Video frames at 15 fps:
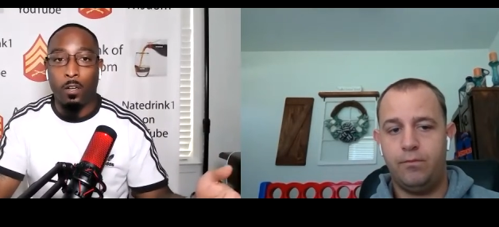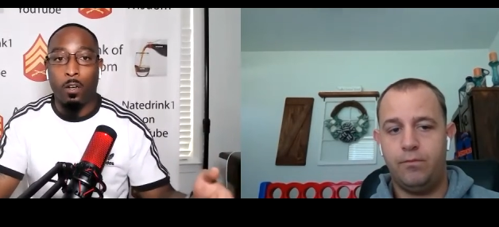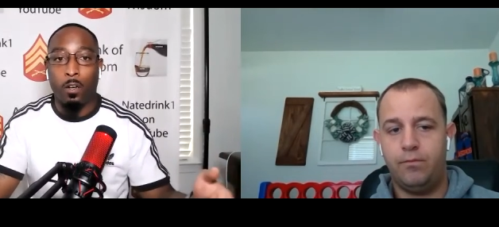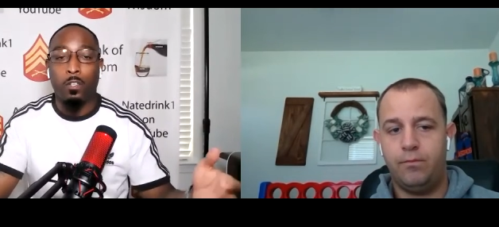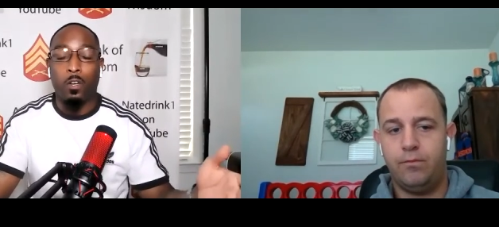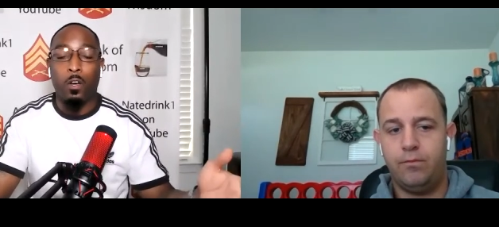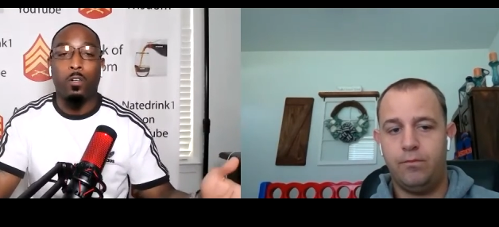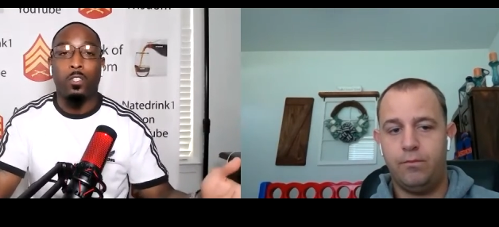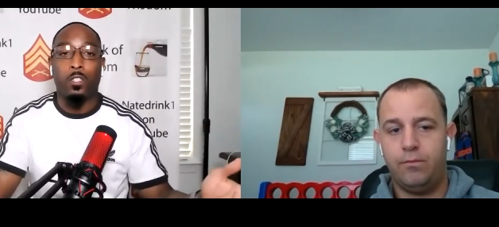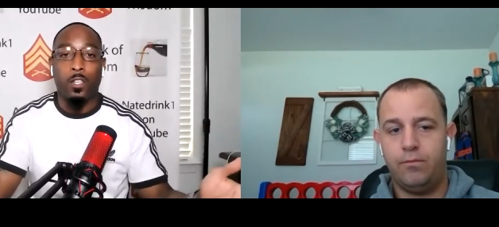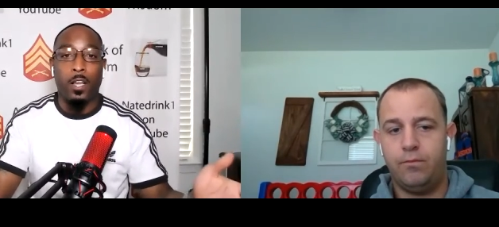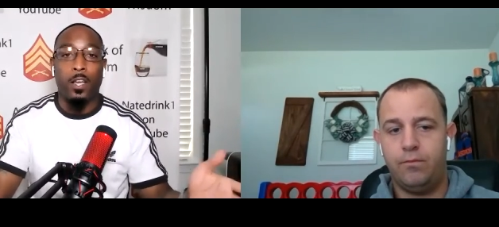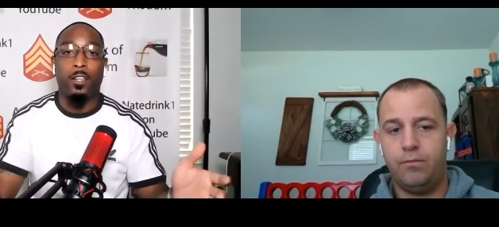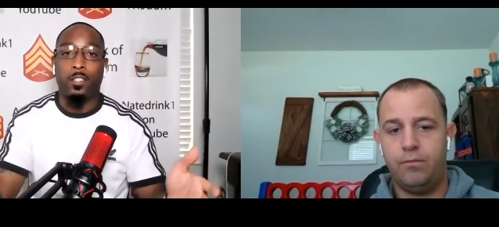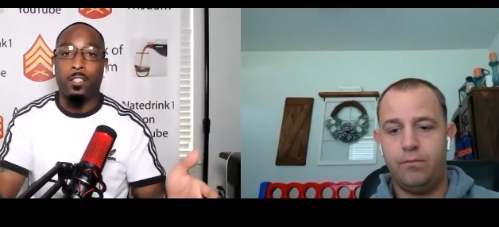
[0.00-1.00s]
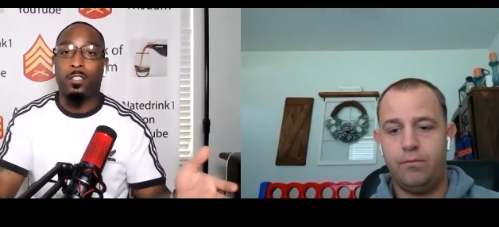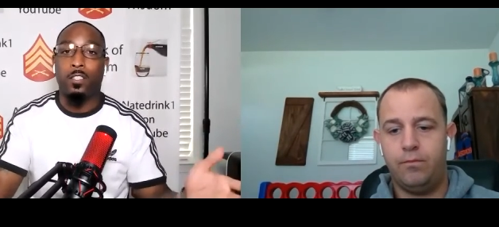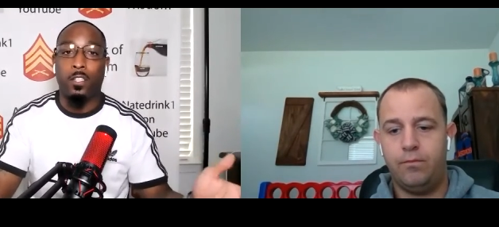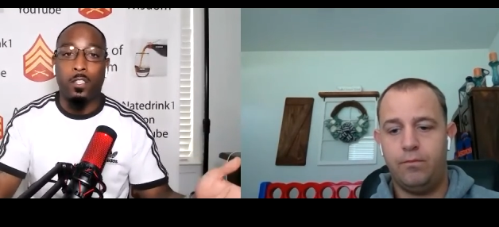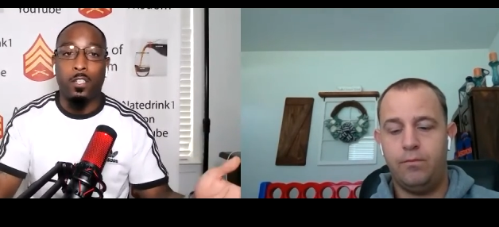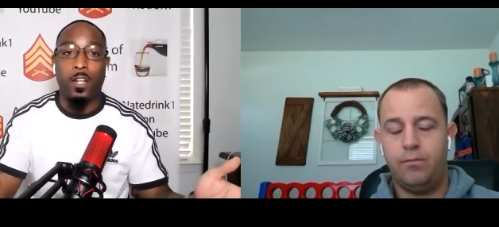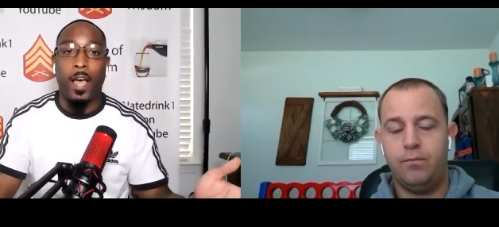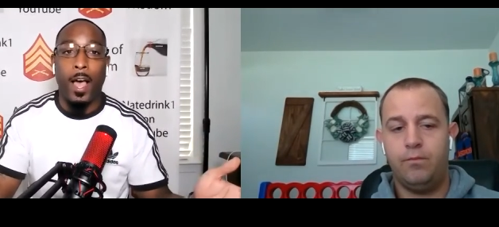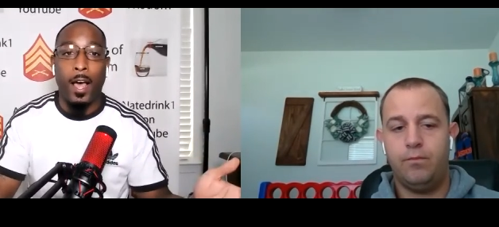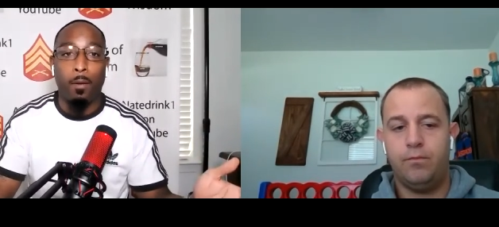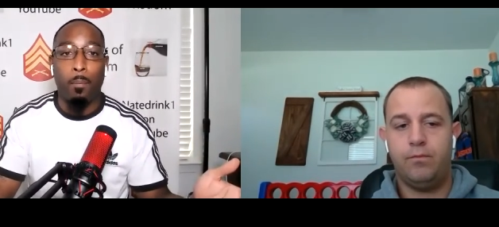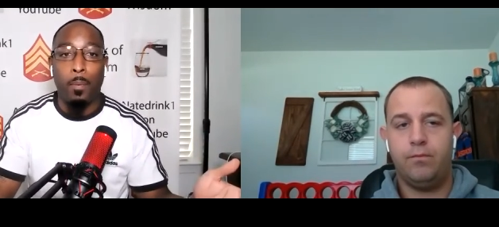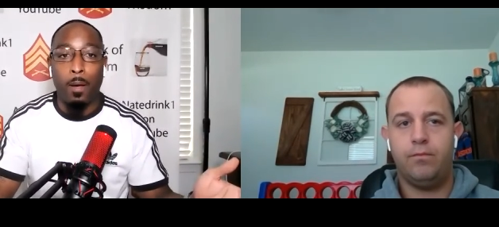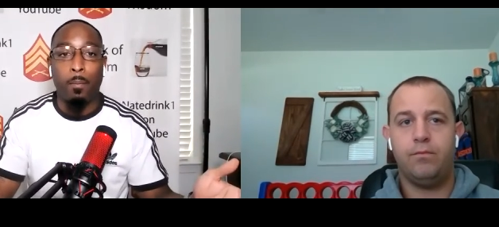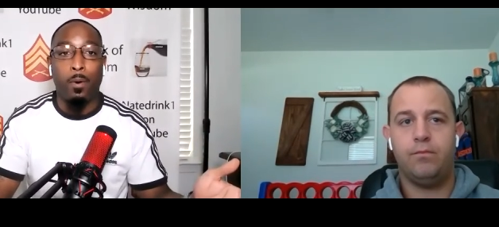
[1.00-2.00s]
Speaker 1: North Dakota State is considered the
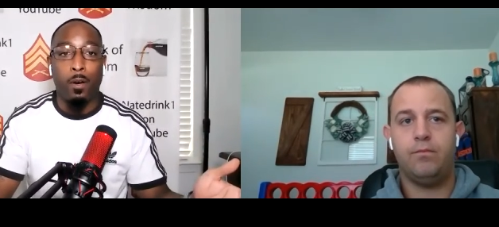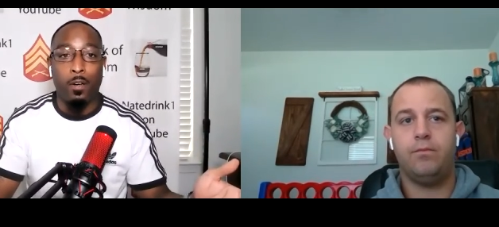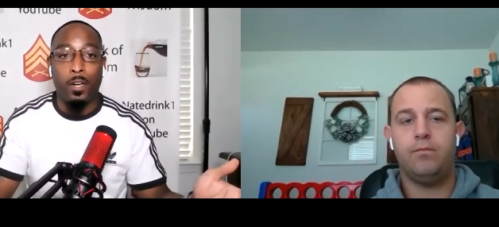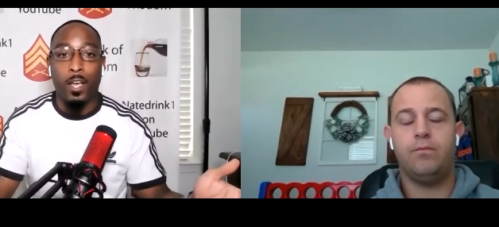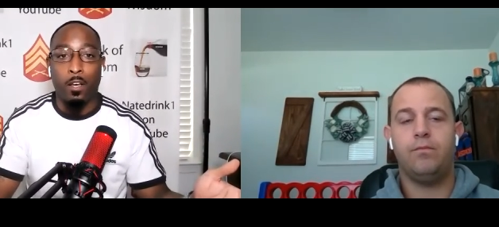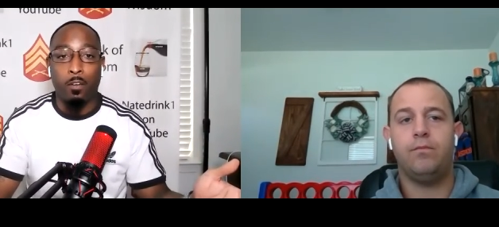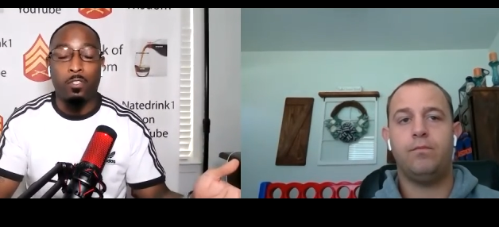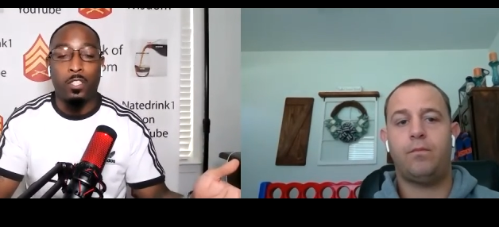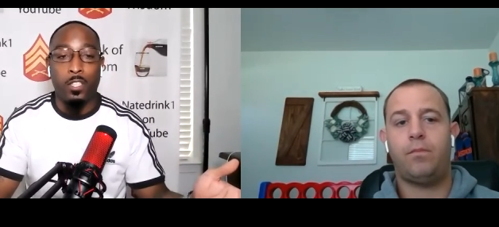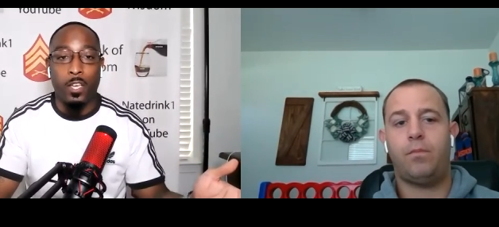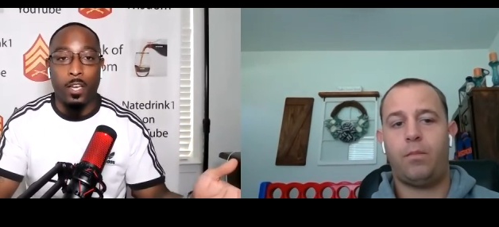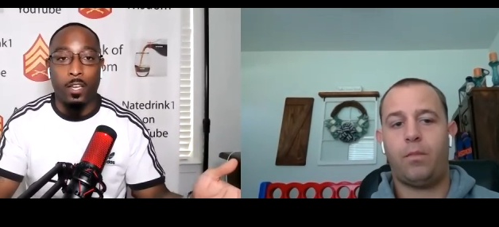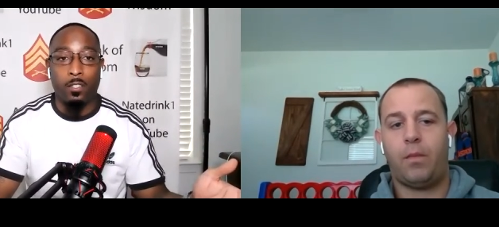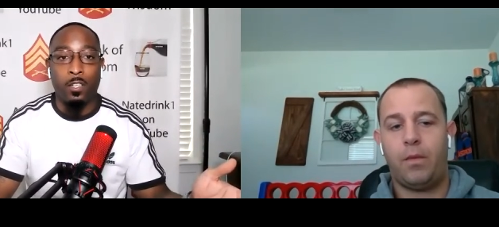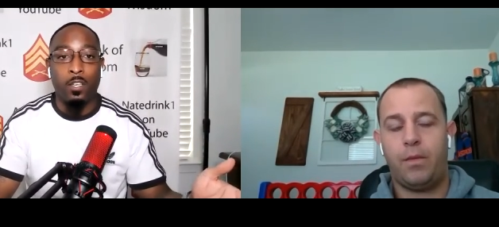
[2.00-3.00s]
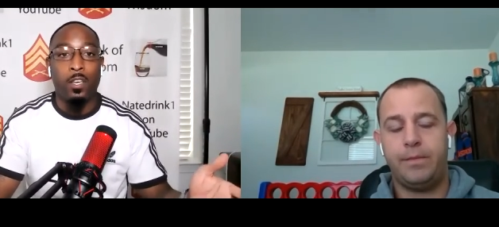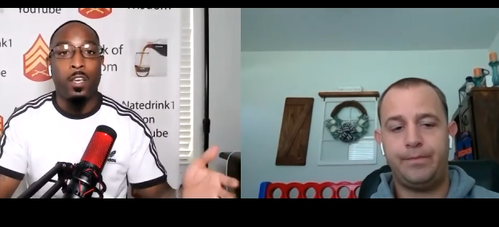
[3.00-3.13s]
Alabama or the FCS.